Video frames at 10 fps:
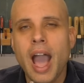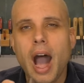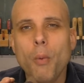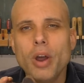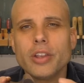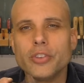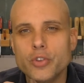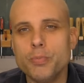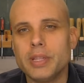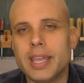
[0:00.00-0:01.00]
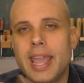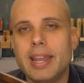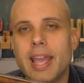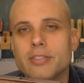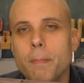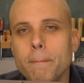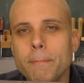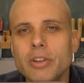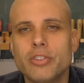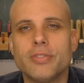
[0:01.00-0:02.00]
I want to duplicate as
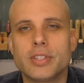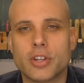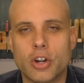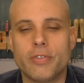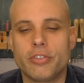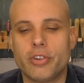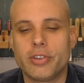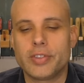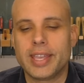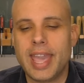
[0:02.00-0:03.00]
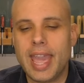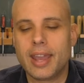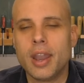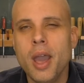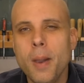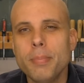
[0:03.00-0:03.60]
much of this curvature as I can,